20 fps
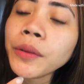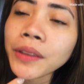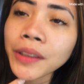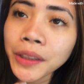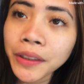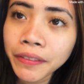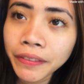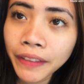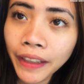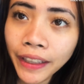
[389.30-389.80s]
one
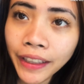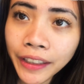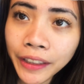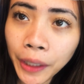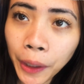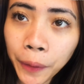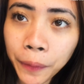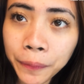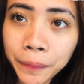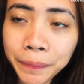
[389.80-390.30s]
is fading
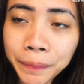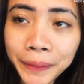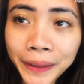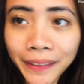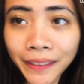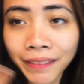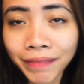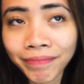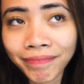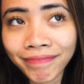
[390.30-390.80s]
now,
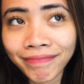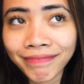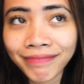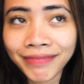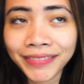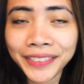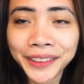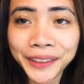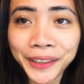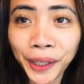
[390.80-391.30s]

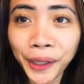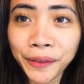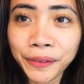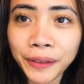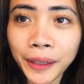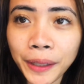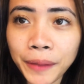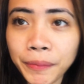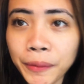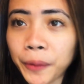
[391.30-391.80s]
day
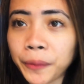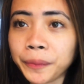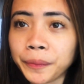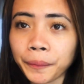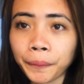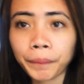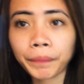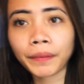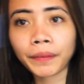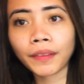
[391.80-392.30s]
5 now.
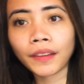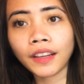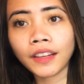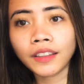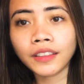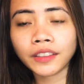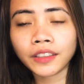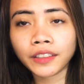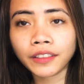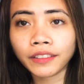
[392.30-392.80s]

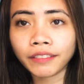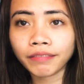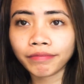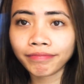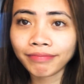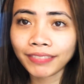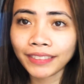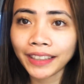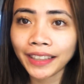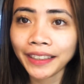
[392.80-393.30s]
So
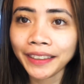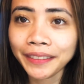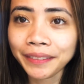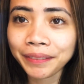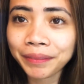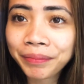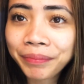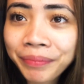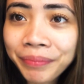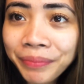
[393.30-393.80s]
yeah,
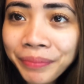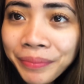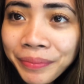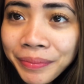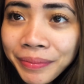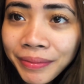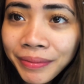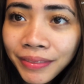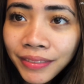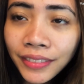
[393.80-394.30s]

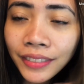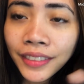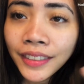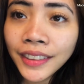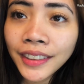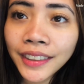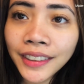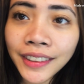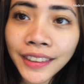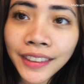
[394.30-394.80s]

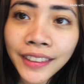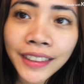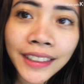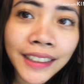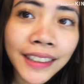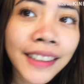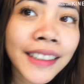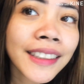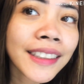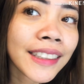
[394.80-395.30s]
this
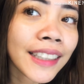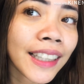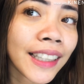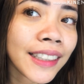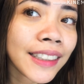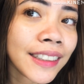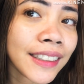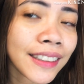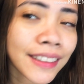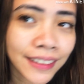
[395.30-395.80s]
is it,
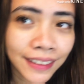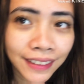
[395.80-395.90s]
guys.